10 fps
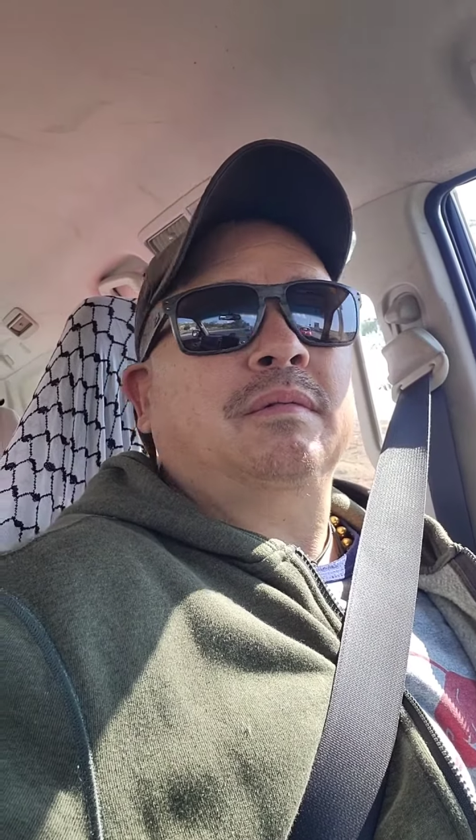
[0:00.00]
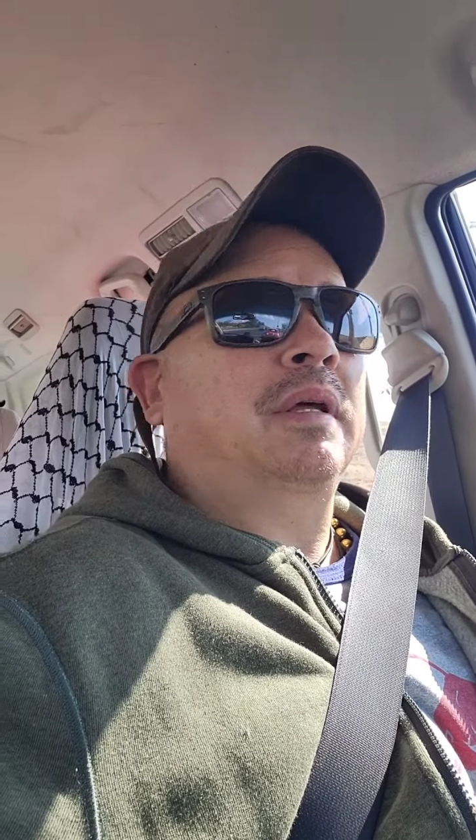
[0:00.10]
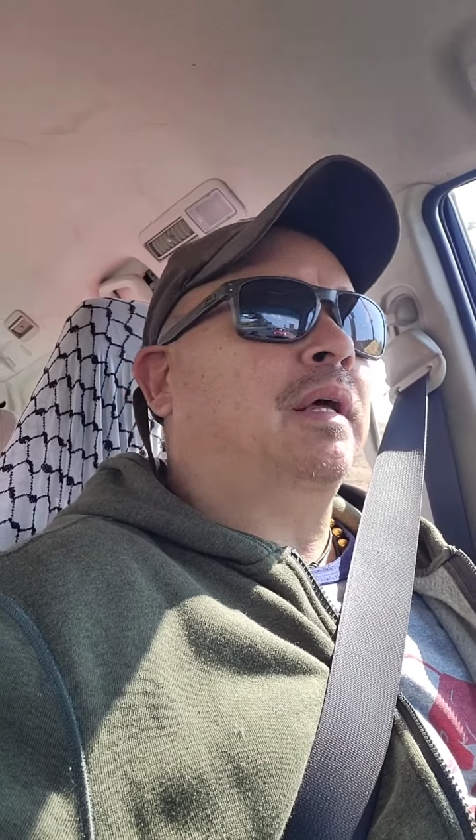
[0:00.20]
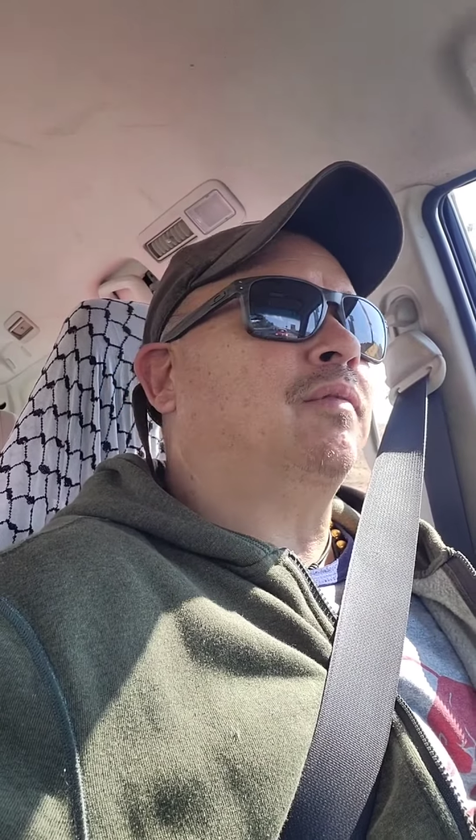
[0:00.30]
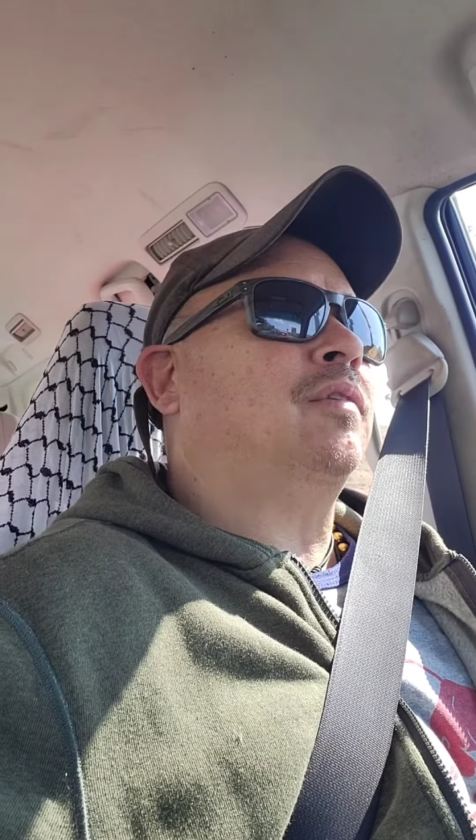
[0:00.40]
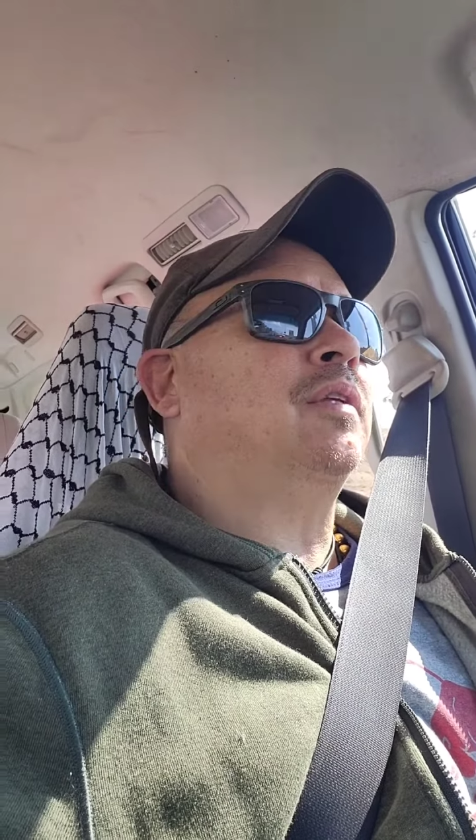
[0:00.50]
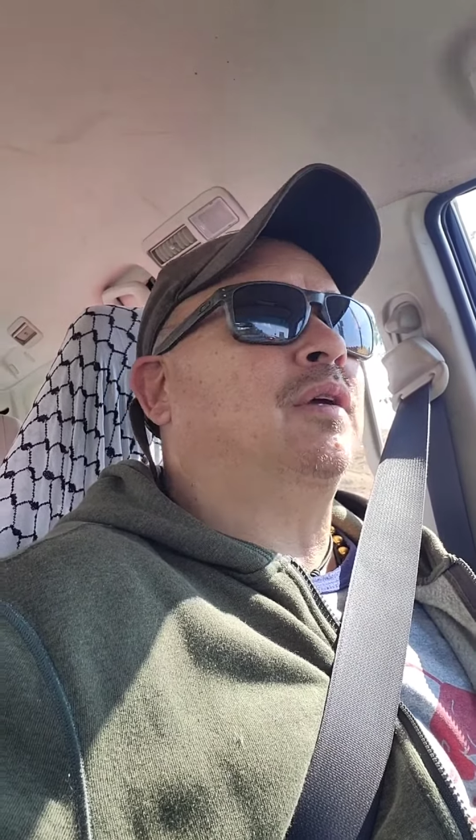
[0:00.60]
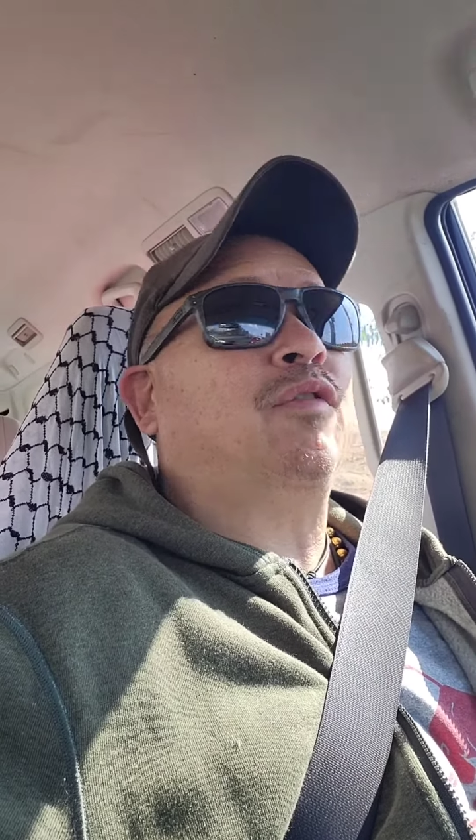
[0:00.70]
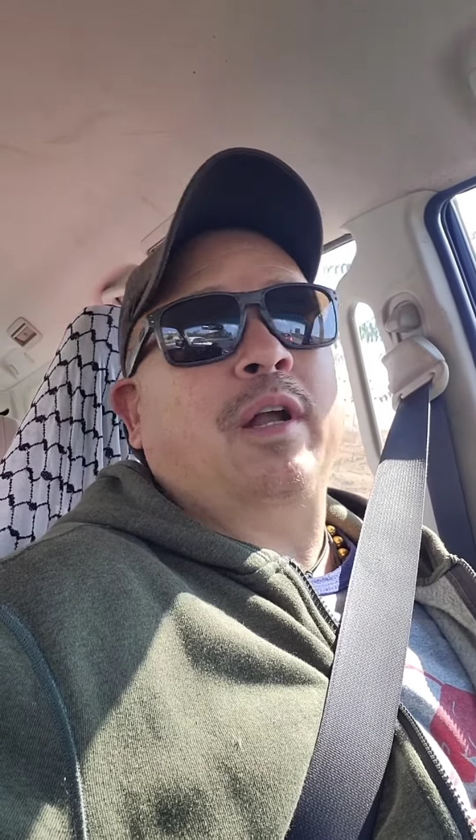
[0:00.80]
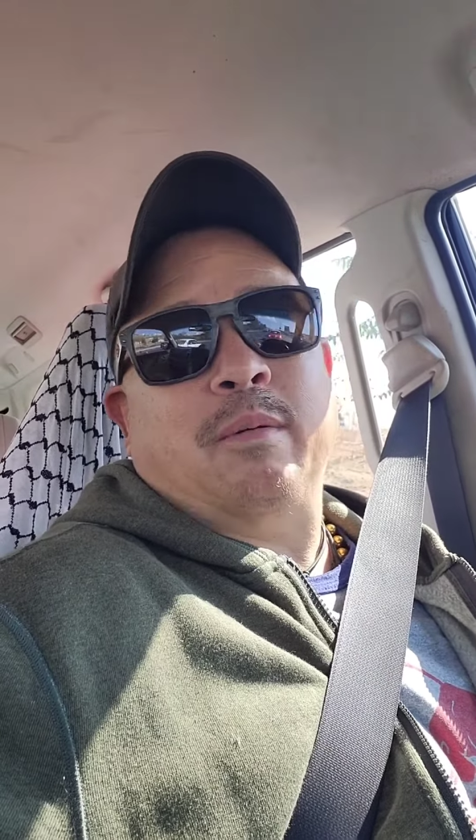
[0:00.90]
at the
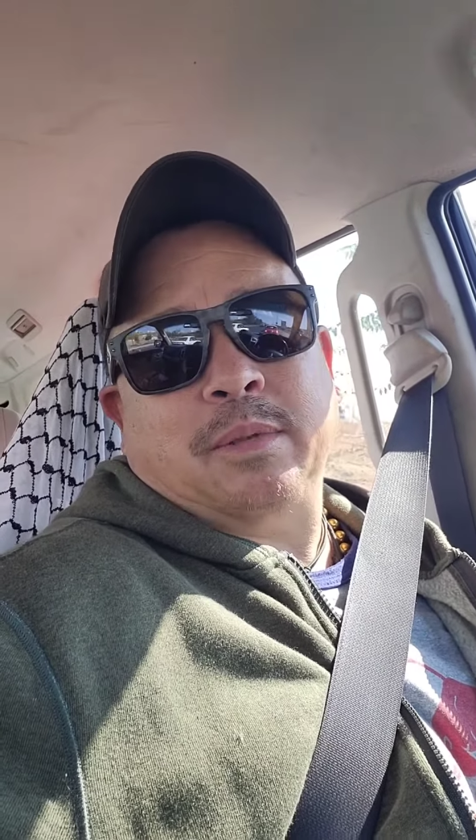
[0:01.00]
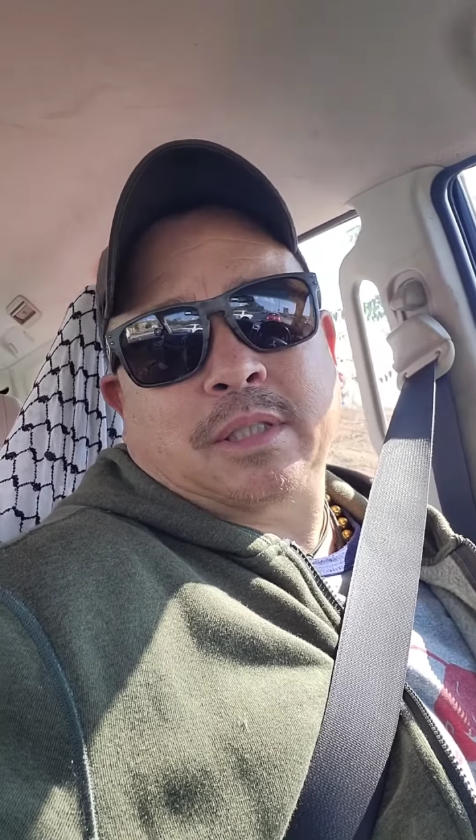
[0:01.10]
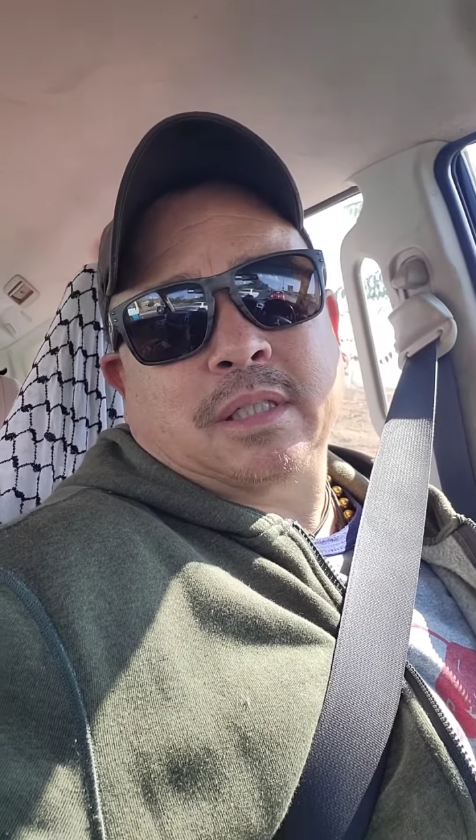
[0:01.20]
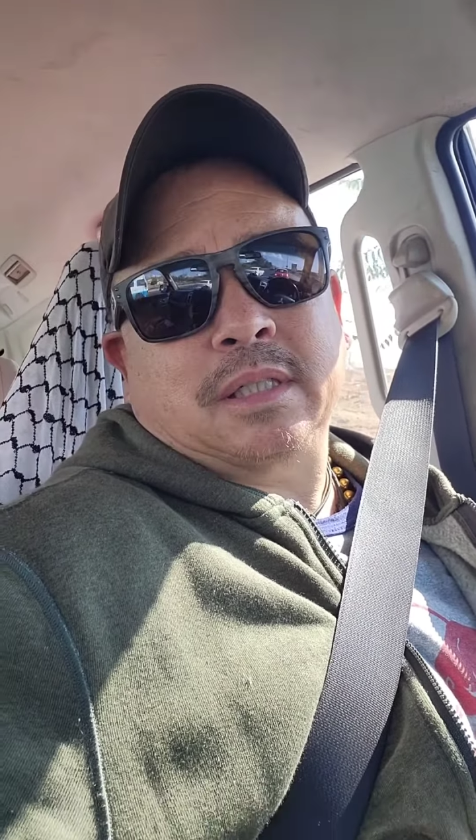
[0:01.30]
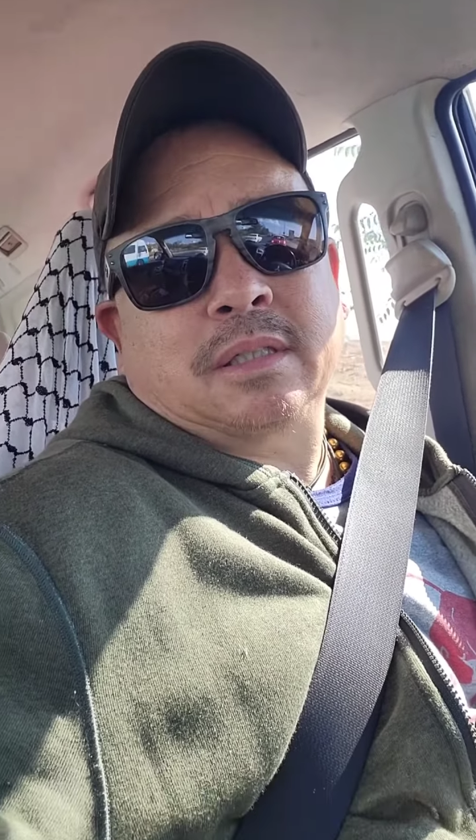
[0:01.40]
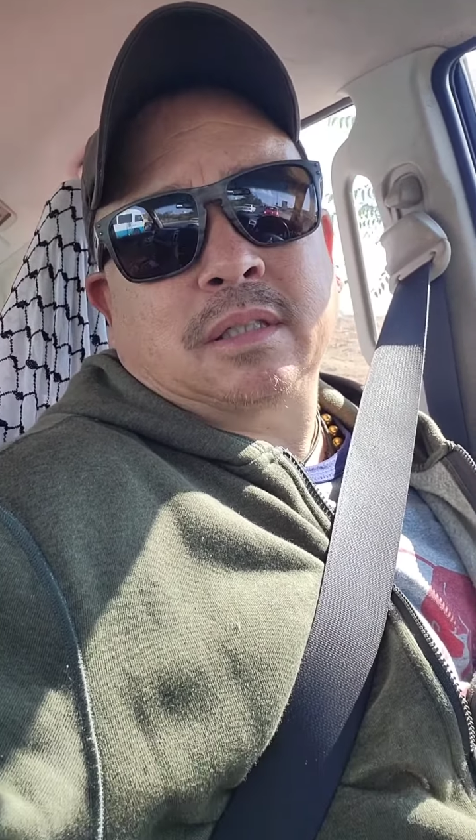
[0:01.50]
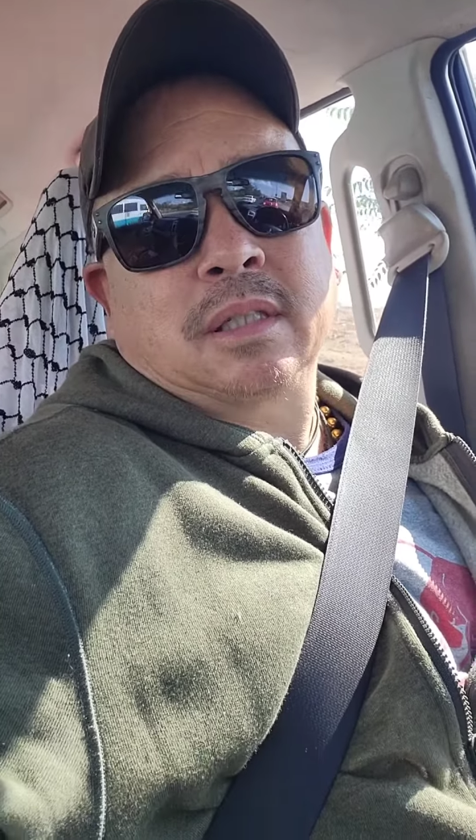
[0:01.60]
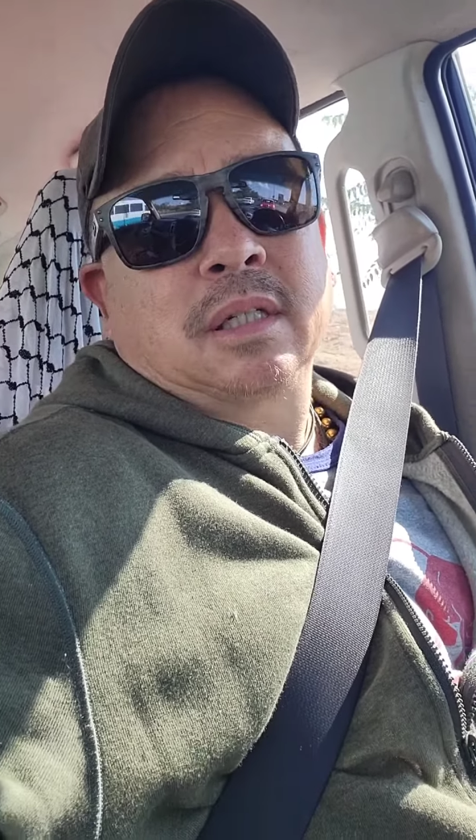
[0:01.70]
different embassies.